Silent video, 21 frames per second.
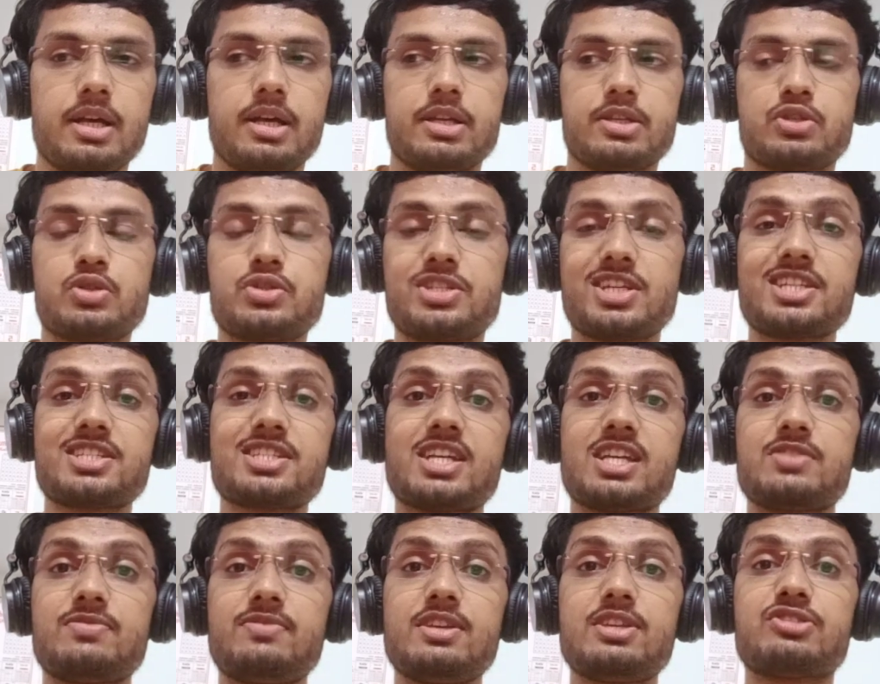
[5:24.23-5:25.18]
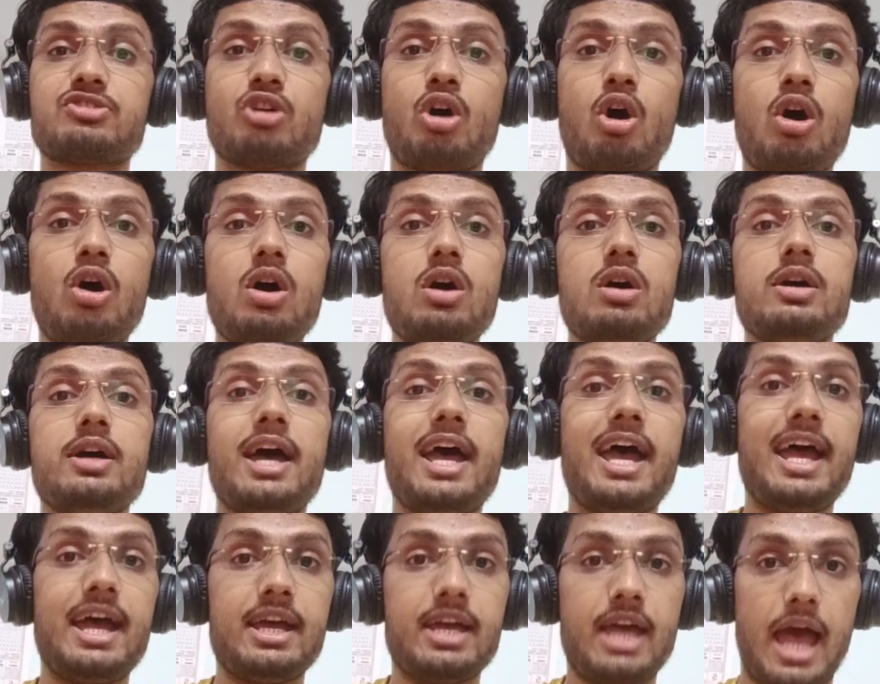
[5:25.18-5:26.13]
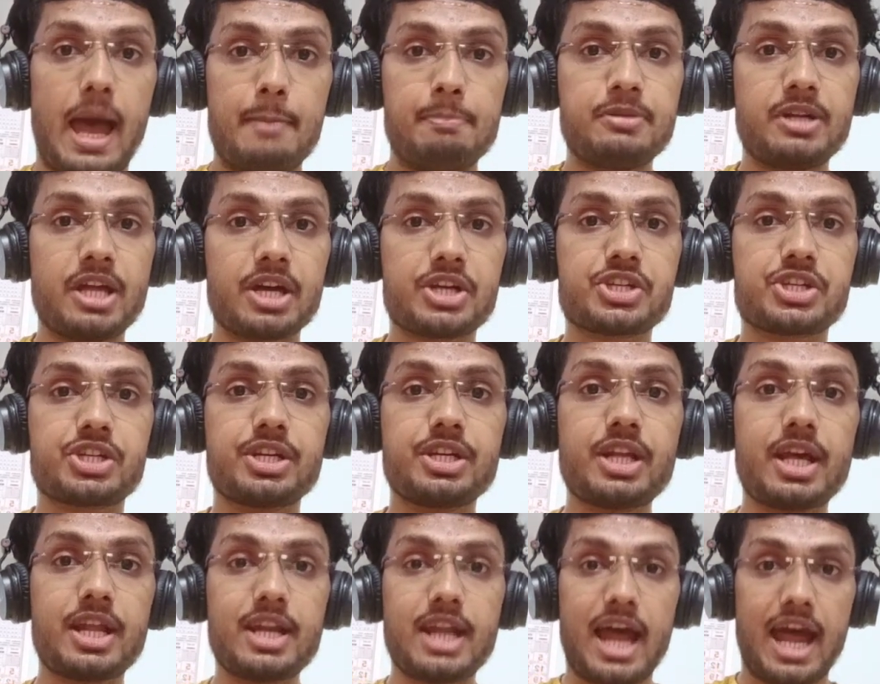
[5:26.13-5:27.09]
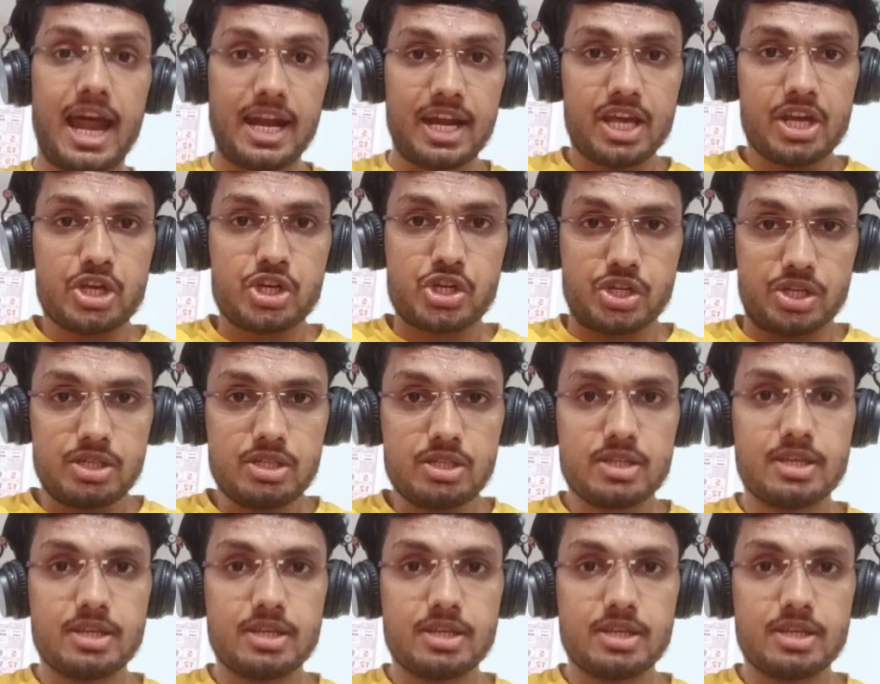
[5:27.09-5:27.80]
So just as we saw abduction and adduction,